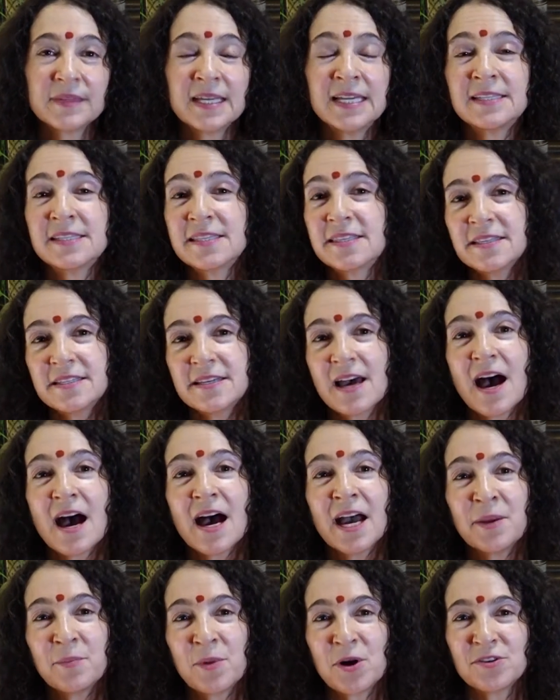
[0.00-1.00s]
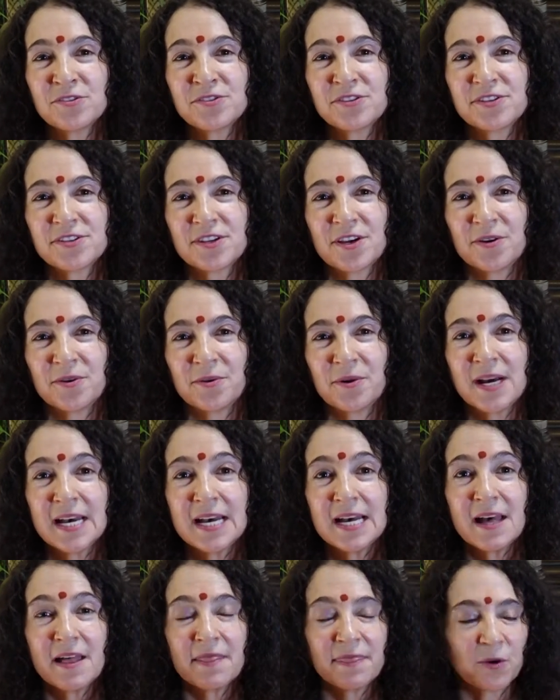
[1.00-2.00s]
it's the time also
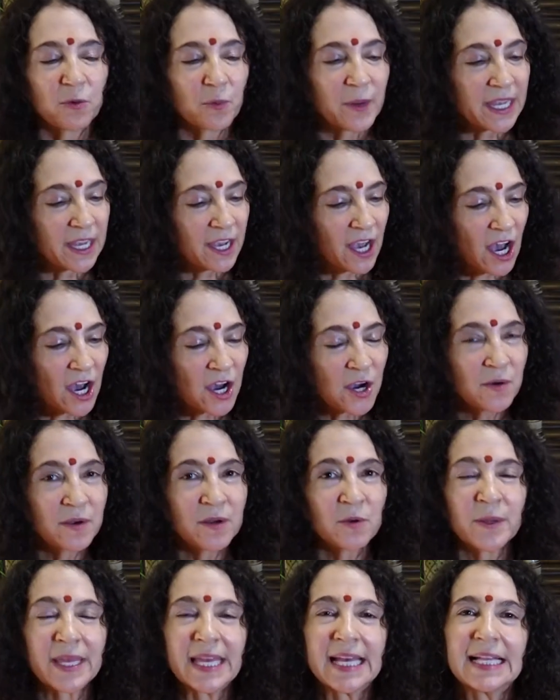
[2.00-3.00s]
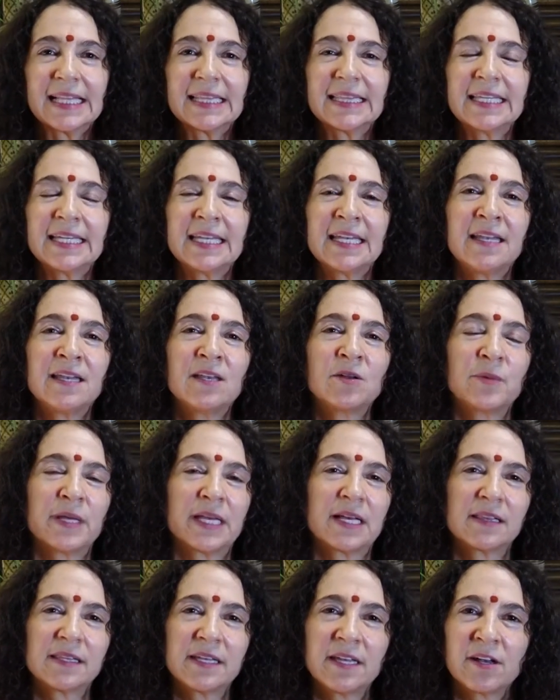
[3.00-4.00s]
that we go and we
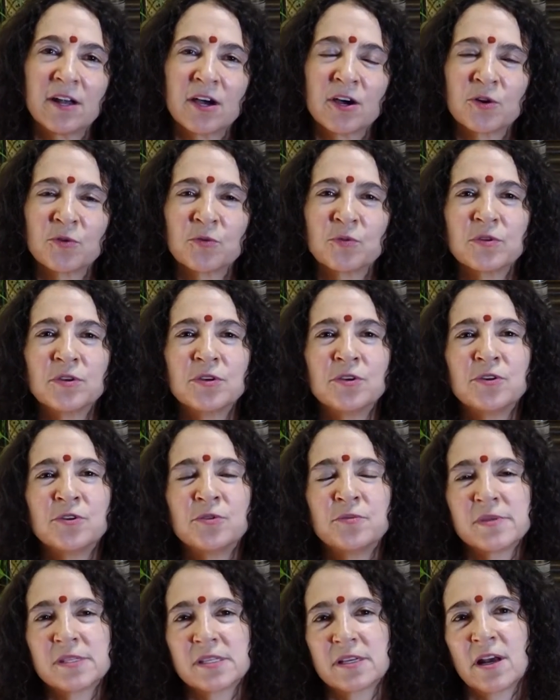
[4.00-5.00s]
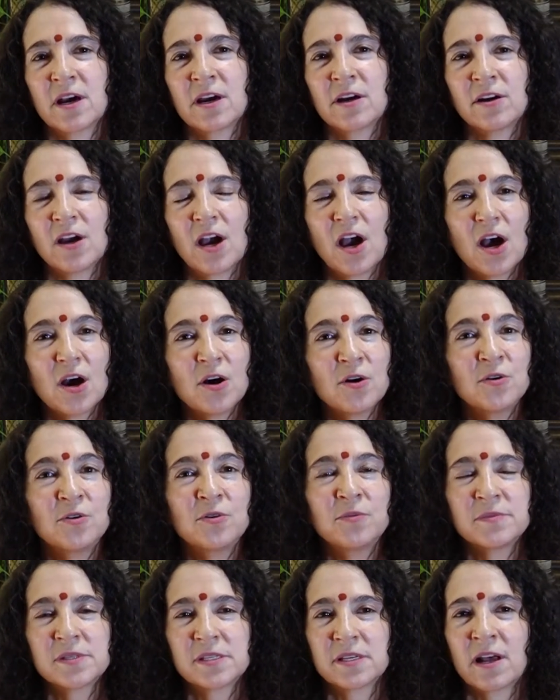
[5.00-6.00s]
clean our rooms and our
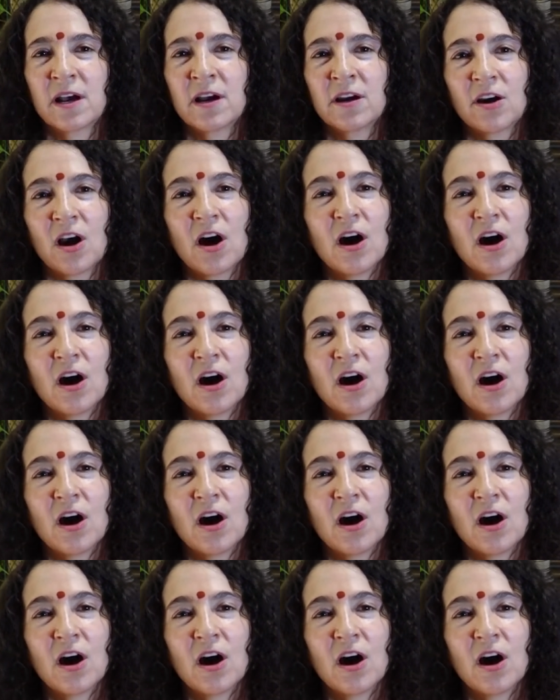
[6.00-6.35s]
homes and our